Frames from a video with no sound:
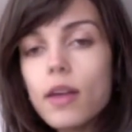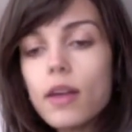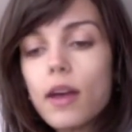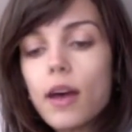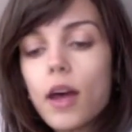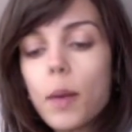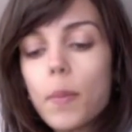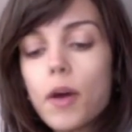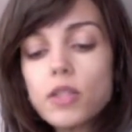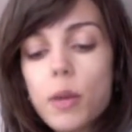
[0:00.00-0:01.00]

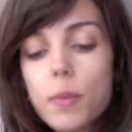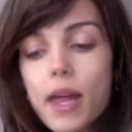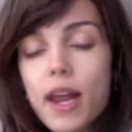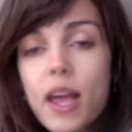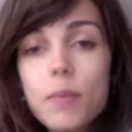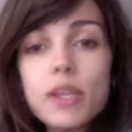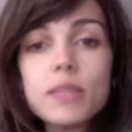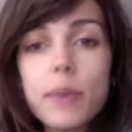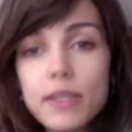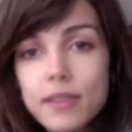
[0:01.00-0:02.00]
On top of that, I add my
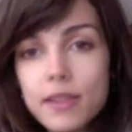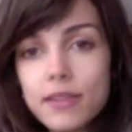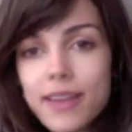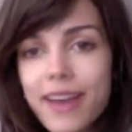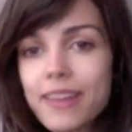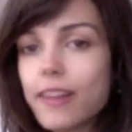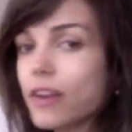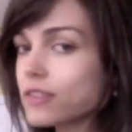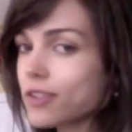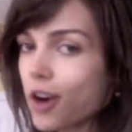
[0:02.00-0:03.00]
spices. I add
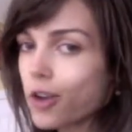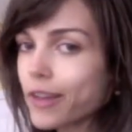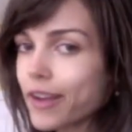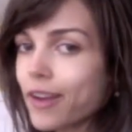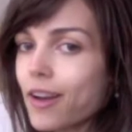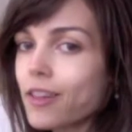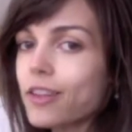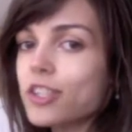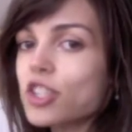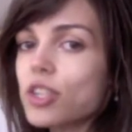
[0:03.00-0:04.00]
lots of garlic, a lot
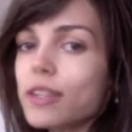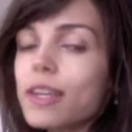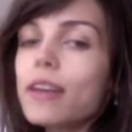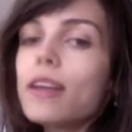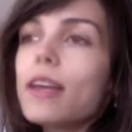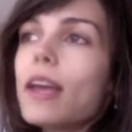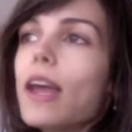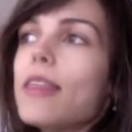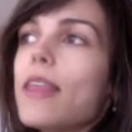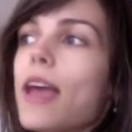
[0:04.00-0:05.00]
of chili,
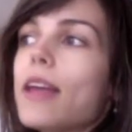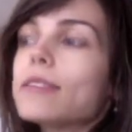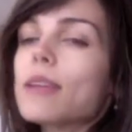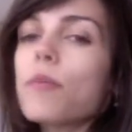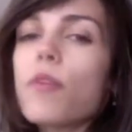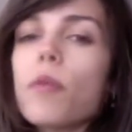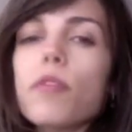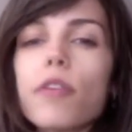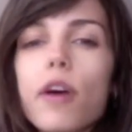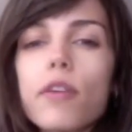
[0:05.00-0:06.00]
and then some form of
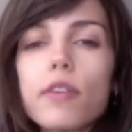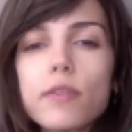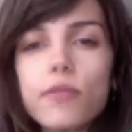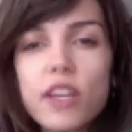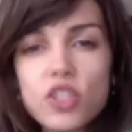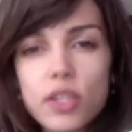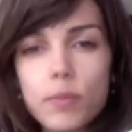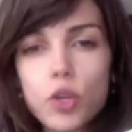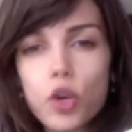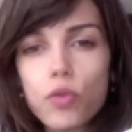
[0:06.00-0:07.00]
a veggie
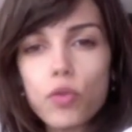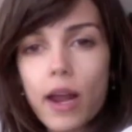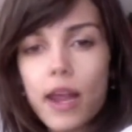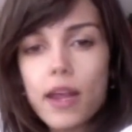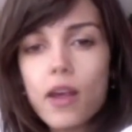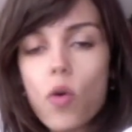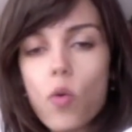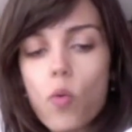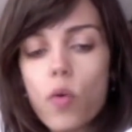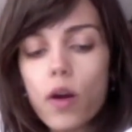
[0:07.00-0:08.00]
puree
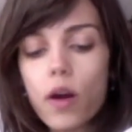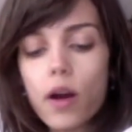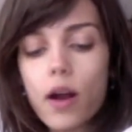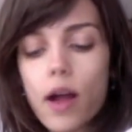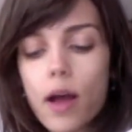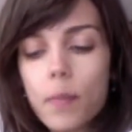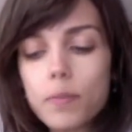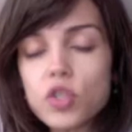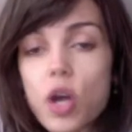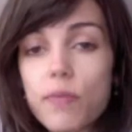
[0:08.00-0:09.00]
or
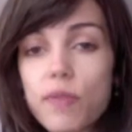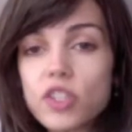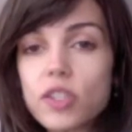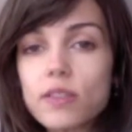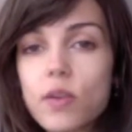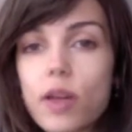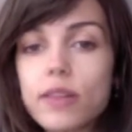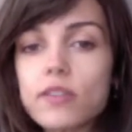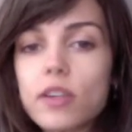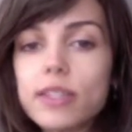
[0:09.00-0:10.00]
chopped veggie. So I
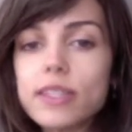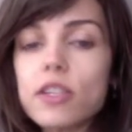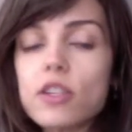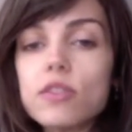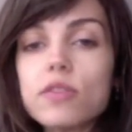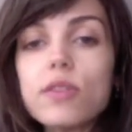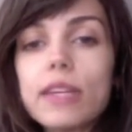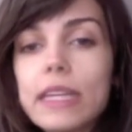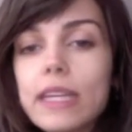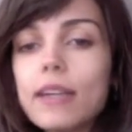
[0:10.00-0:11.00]
generally tend to do
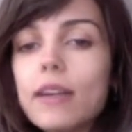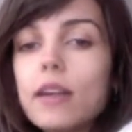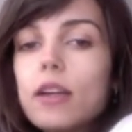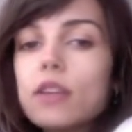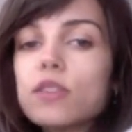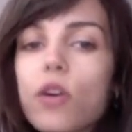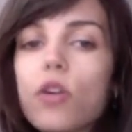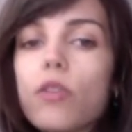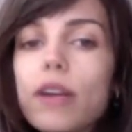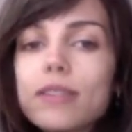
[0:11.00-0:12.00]
zucchini. So I'll
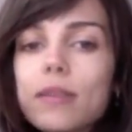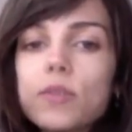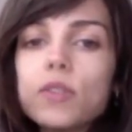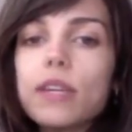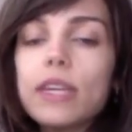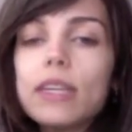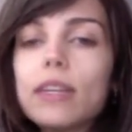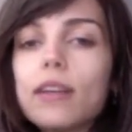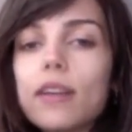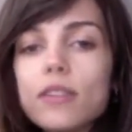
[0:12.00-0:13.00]
grate some
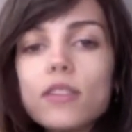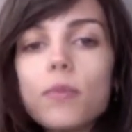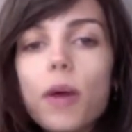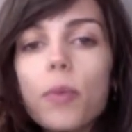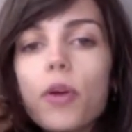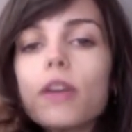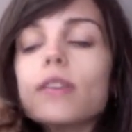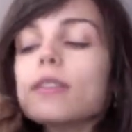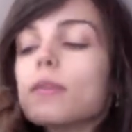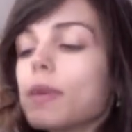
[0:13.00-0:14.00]
zucchini into my
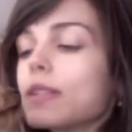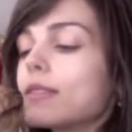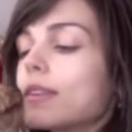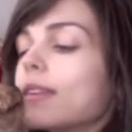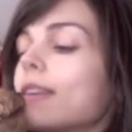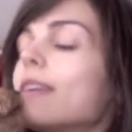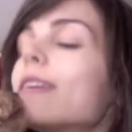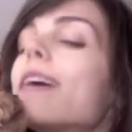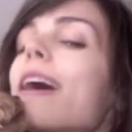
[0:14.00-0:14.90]
burgers. It basically